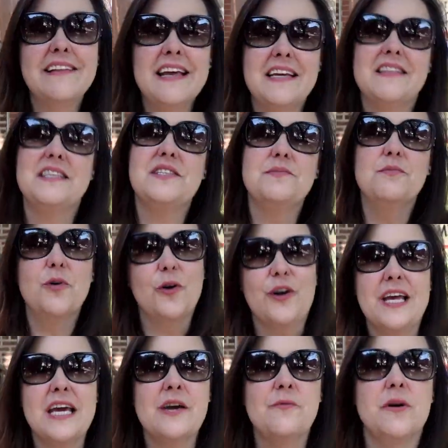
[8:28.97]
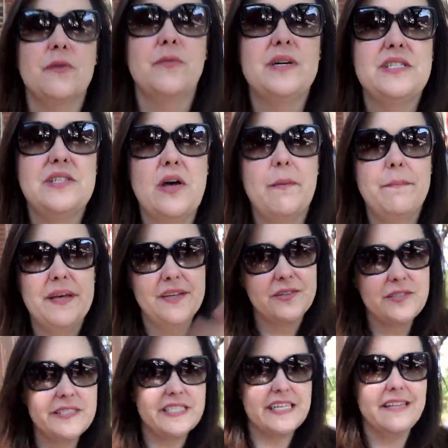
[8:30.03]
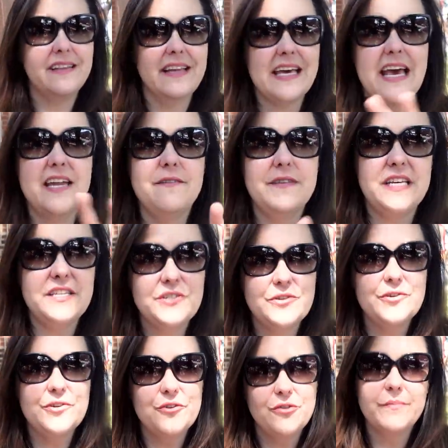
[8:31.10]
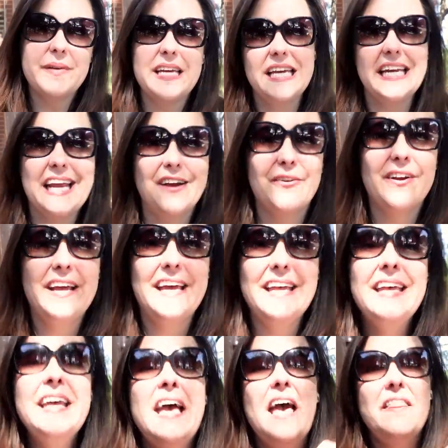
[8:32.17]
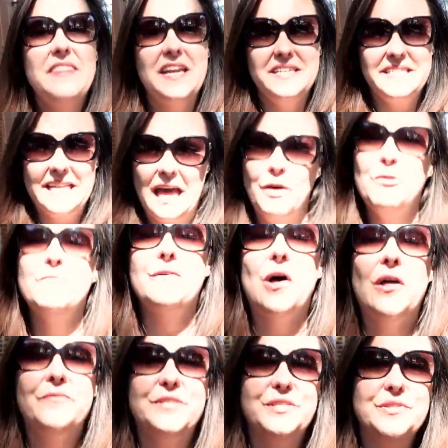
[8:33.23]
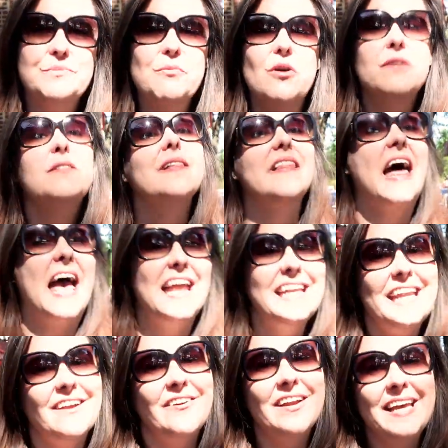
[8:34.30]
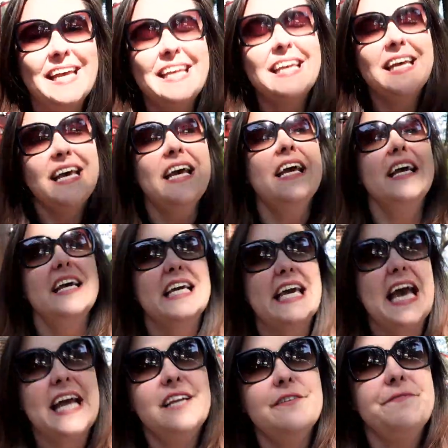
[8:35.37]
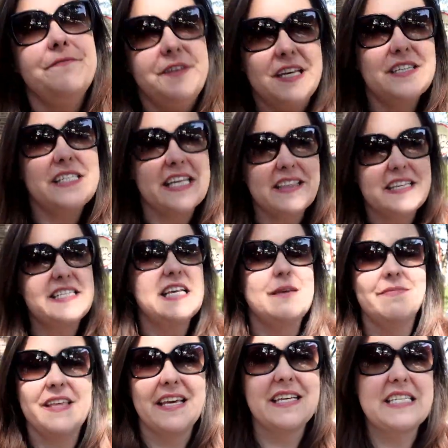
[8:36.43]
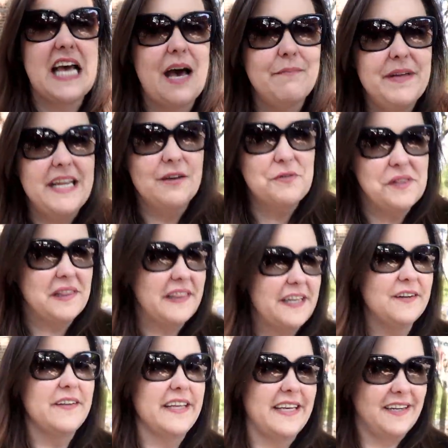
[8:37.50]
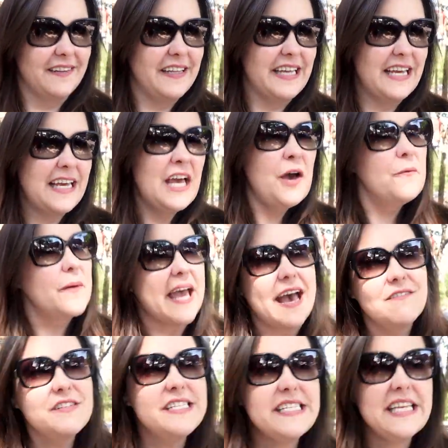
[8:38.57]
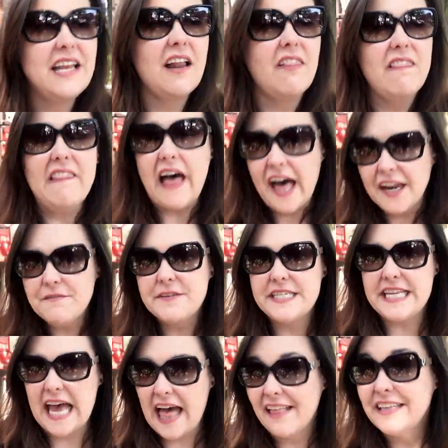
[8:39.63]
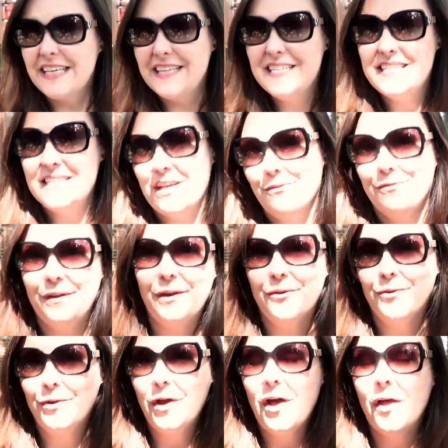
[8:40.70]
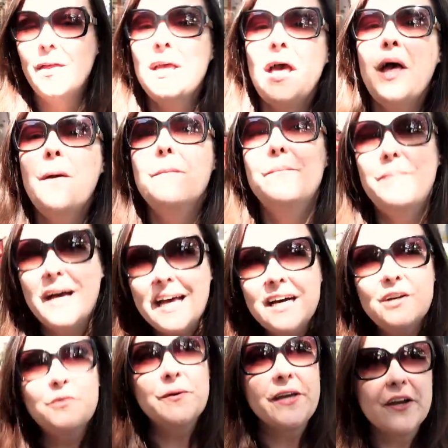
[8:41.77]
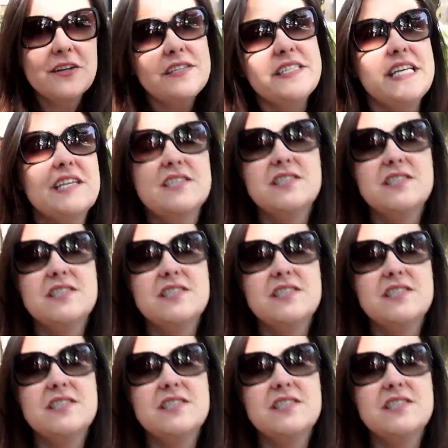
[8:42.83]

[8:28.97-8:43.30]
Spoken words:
of like this morning where we saw Pilsen, the kind of Eastern European area that has now evolved into more of a Latin area, it kind of feels like the same thing is happening with Little Italy. We haven't seen a lot of Italian stuff here at all, but we are seeing